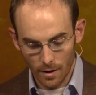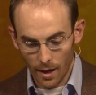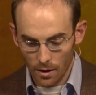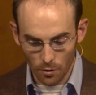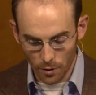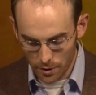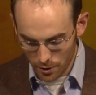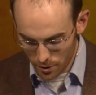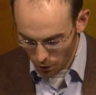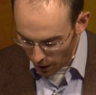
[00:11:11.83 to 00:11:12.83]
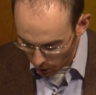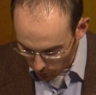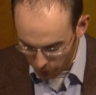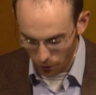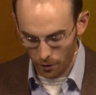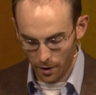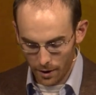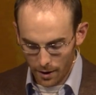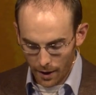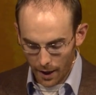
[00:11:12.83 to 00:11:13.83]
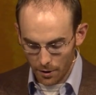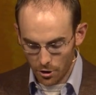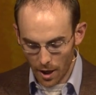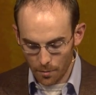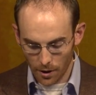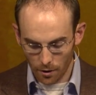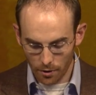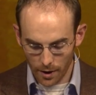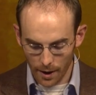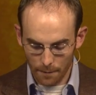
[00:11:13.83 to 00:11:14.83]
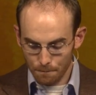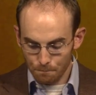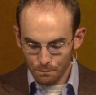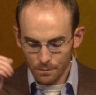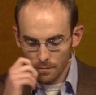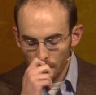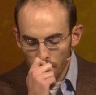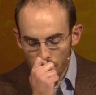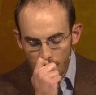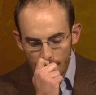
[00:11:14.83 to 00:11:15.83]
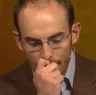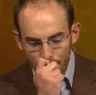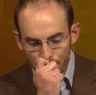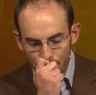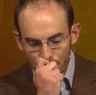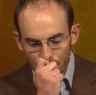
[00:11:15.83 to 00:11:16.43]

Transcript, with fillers: And Lewis is so helpful in shaping our thinking. Um,